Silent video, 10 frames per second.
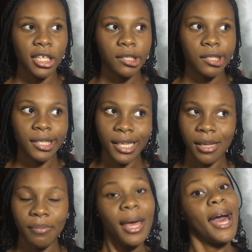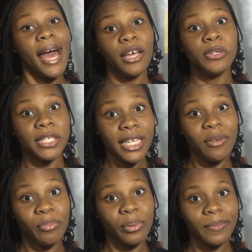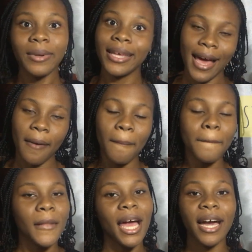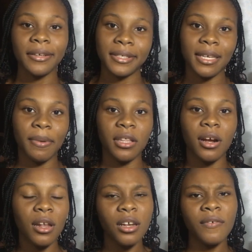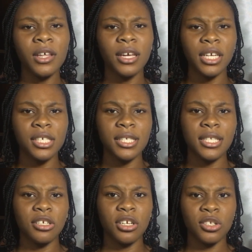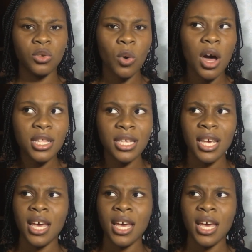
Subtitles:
Steep. I use Steep. Yeah, I use Steep. And there are a lot of other agencies such as SWAT.